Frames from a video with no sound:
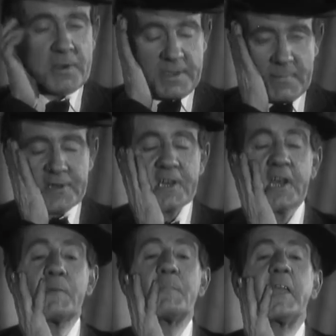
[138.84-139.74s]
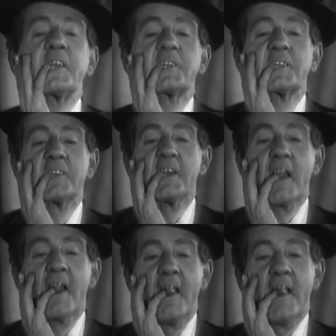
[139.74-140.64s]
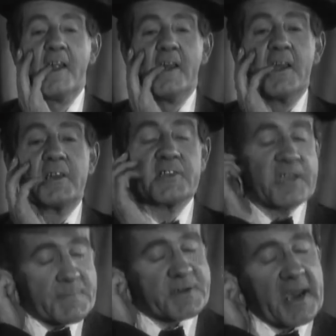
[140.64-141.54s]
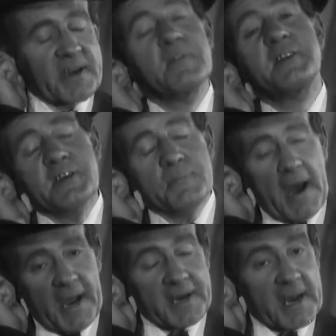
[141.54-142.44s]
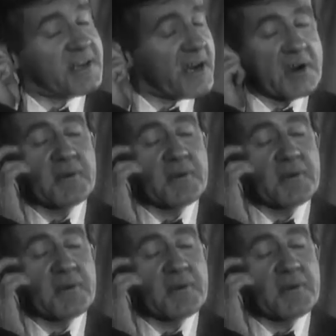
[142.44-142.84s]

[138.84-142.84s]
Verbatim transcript: we must have got mixed. Jim said, "Which is mine?" I said,